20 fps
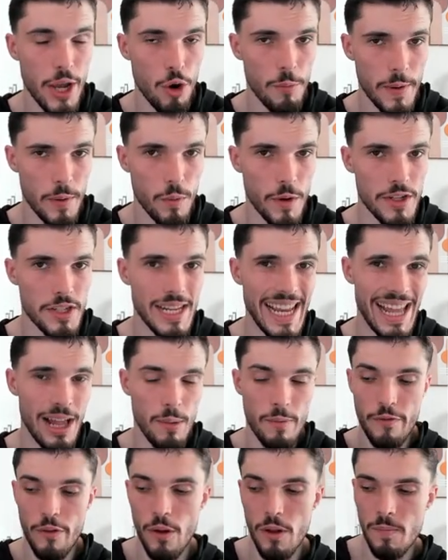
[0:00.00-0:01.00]
I hope it was
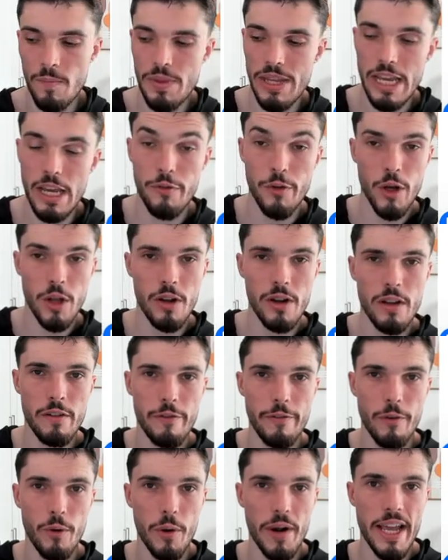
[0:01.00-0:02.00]
helpful. If you're
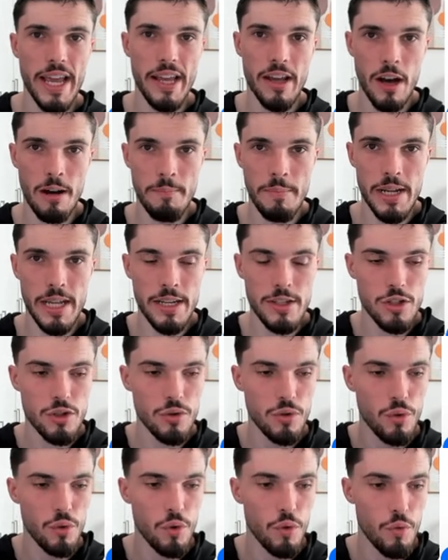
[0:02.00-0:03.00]
looking for a company
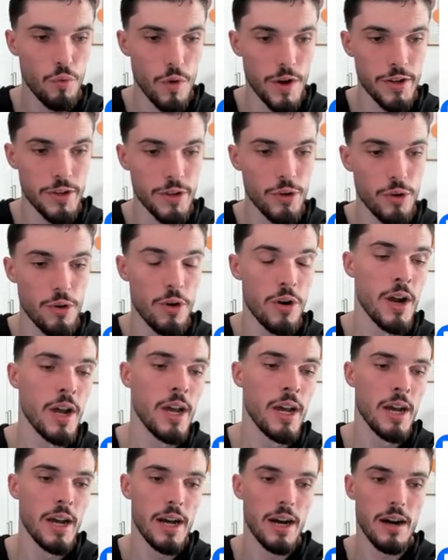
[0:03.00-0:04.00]
to run your
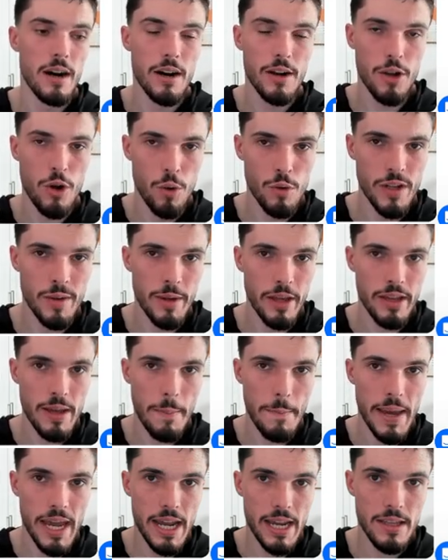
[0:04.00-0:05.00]
cold email
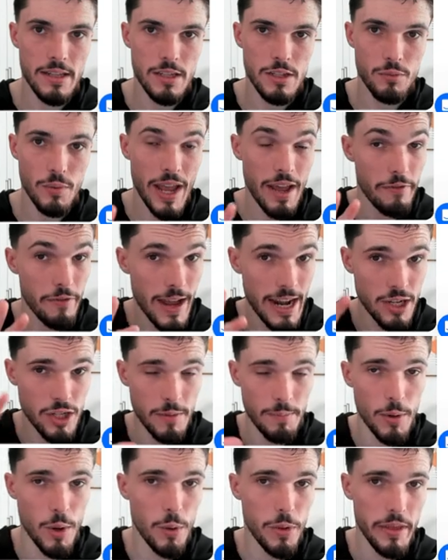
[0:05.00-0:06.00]
campaigns, we have
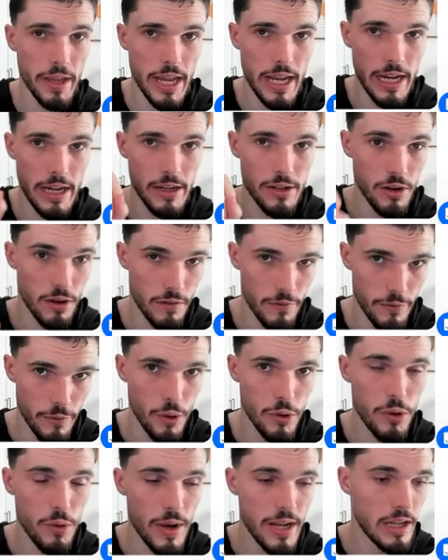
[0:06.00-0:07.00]
actually both a done
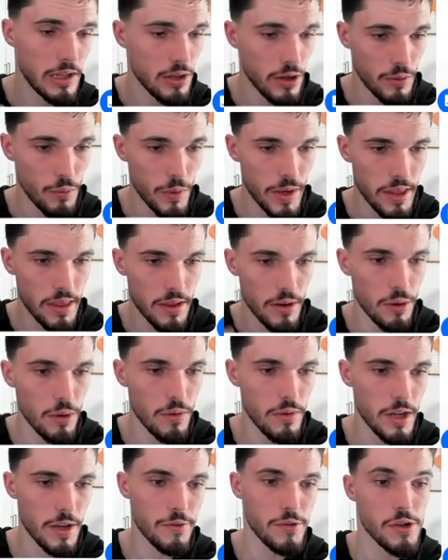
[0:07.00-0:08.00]
for you and a done with
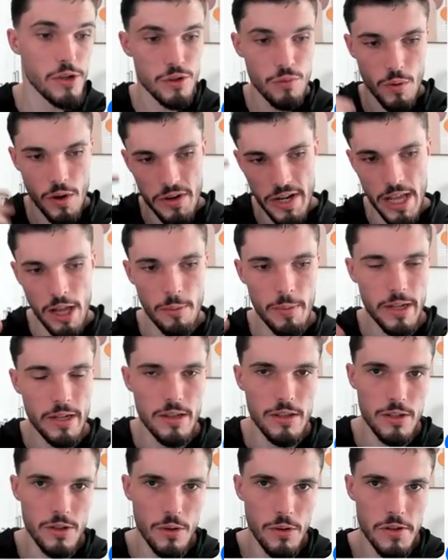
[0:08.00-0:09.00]
you if you just want help and
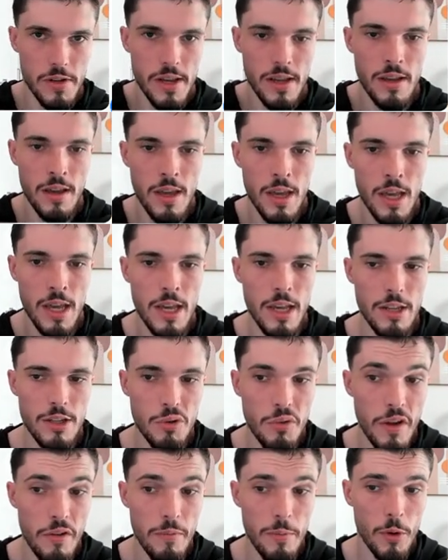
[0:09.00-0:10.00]
consulting.
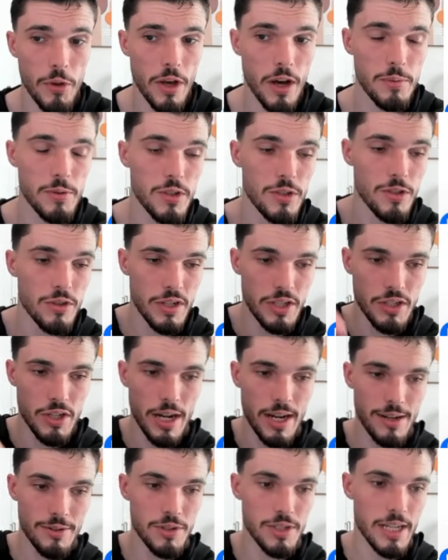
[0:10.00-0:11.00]
So we have both options. You can
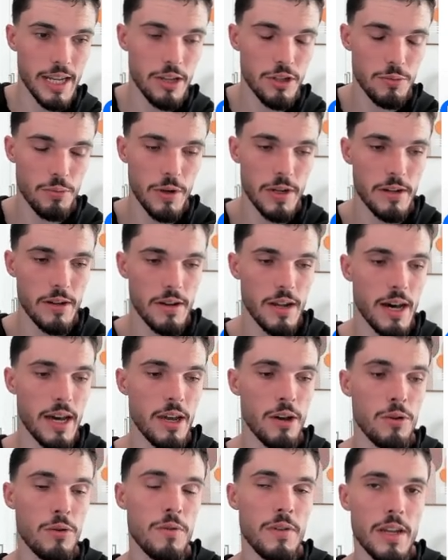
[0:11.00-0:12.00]
check out
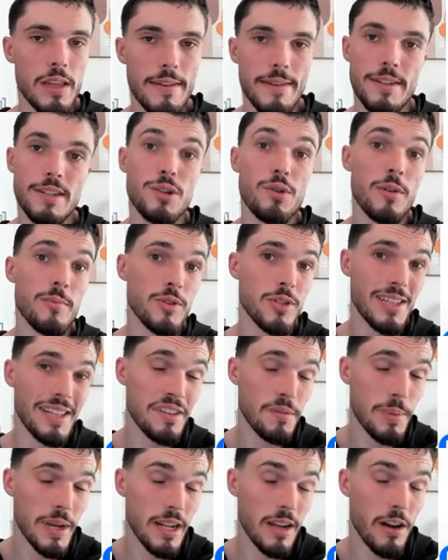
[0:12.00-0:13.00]
scalesprint.io in the description
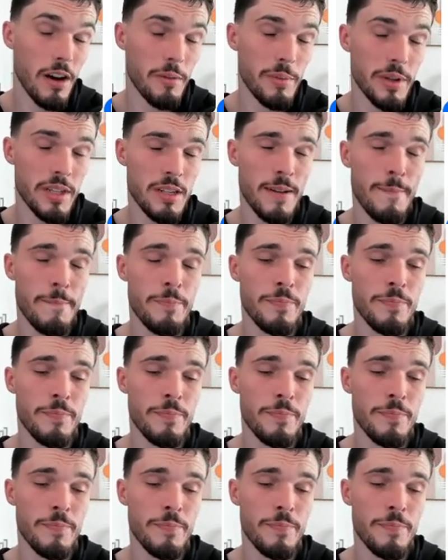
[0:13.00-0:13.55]
and the pinned comment.